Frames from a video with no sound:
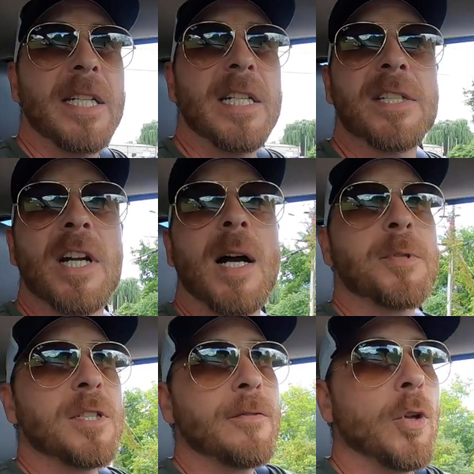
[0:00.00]
ideas and
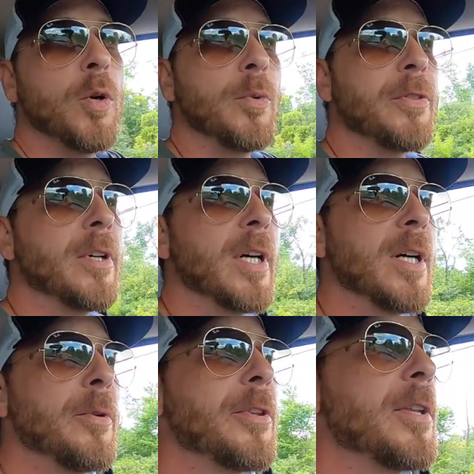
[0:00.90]
options flown with
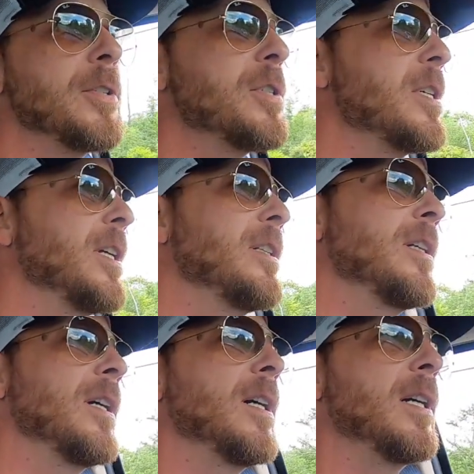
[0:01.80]
uh, with others,
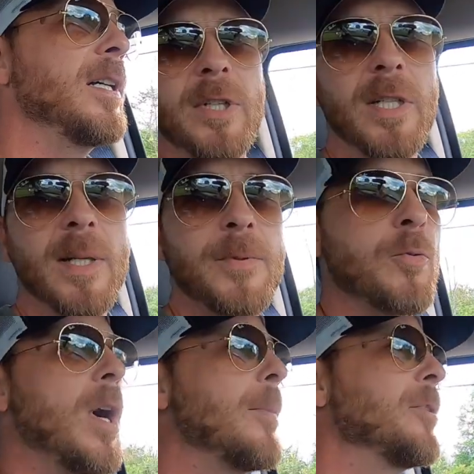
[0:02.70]
and uh, we ended up
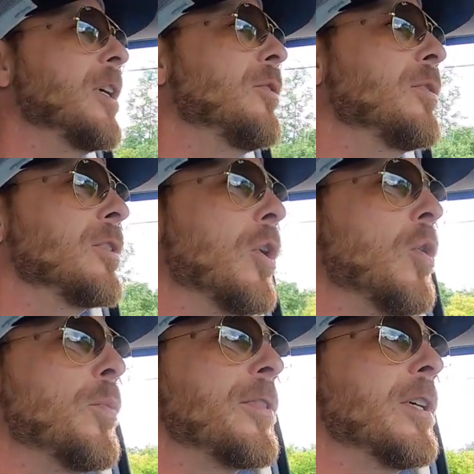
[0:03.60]
swapping out and
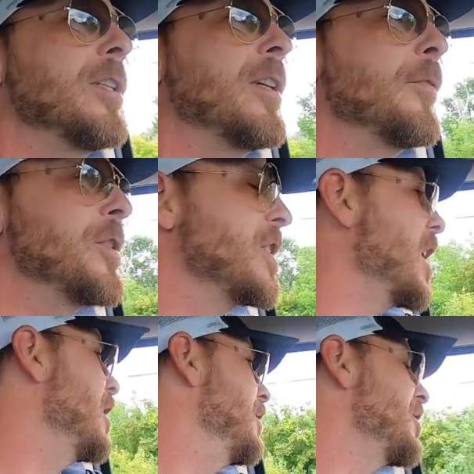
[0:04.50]
going with a different
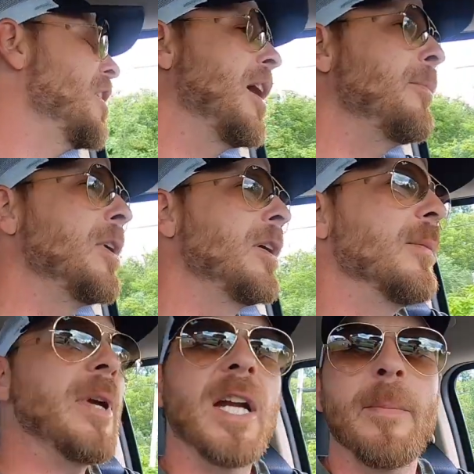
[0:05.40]
designer this time.
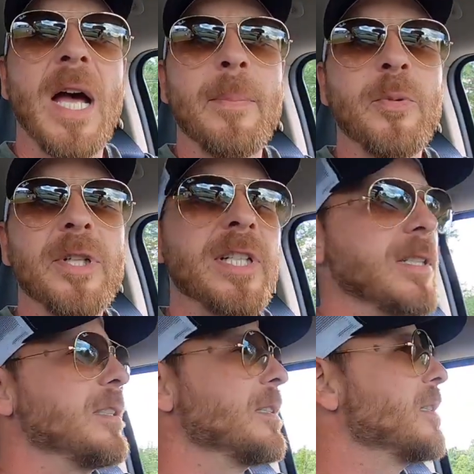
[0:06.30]
And man, I'm happy we
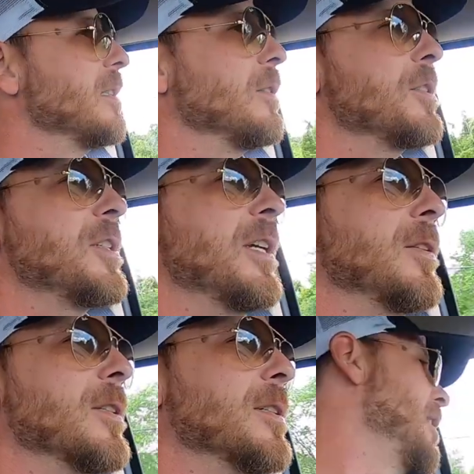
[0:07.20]
did because it looks
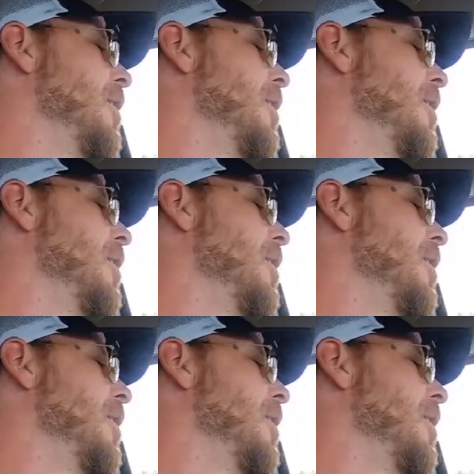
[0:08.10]
killer